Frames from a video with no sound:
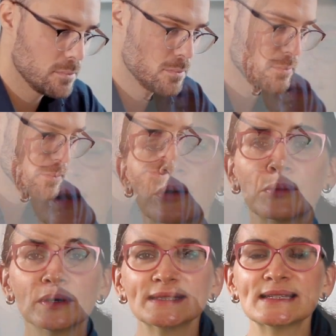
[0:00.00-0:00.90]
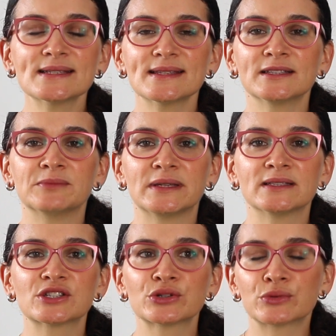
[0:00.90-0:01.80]
So what does it
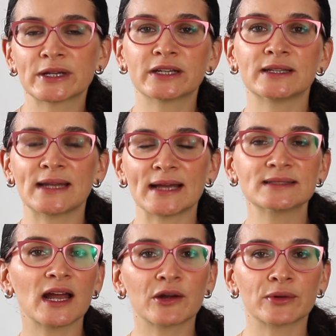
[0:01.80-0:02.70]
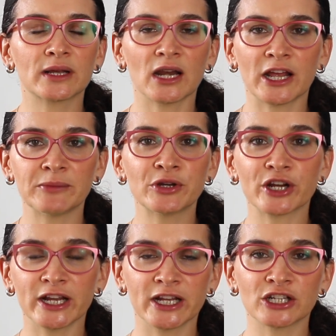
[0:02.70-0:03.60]
mean to reconnect and reclaim
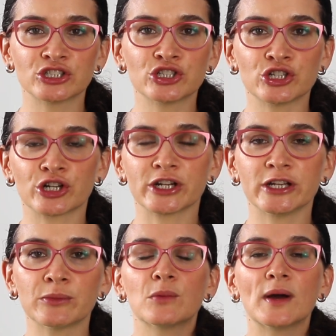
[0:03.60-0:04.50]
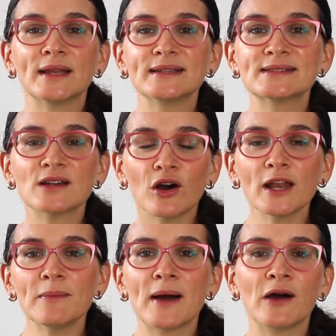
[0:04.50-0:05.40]
your English journey? Well, it's
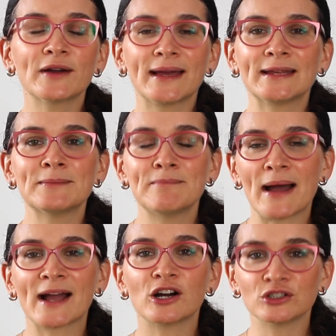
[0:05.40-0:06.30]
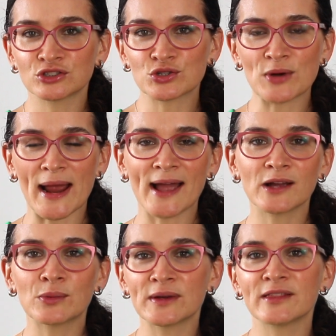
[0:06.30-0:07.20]
all about getting back on
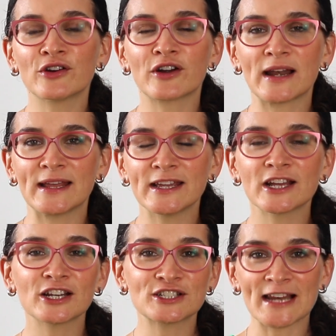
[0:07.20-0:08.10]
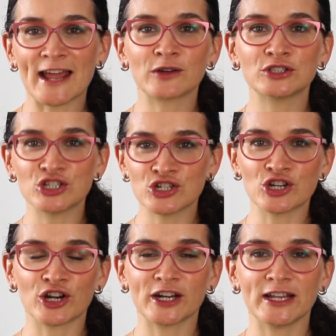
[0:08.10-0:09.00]
track with your English language
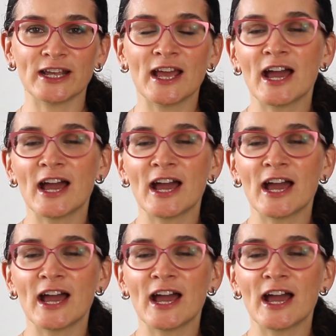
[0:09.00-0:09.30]
journey.